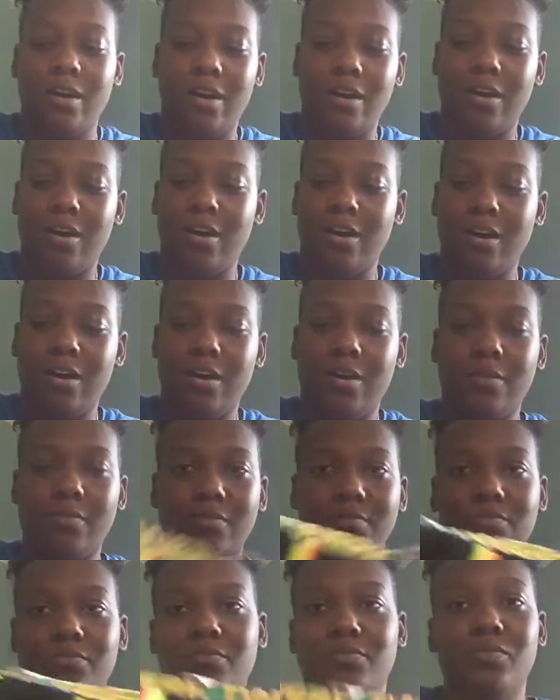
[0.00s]

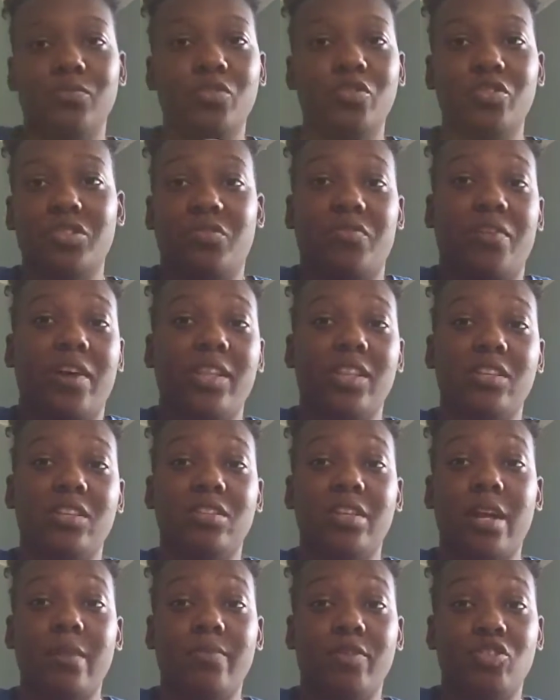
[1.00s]
Um, you just find the
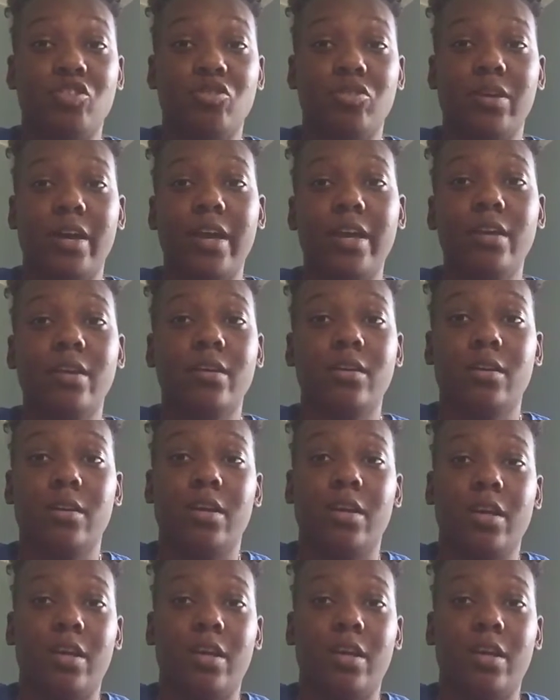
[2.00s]
type that you like.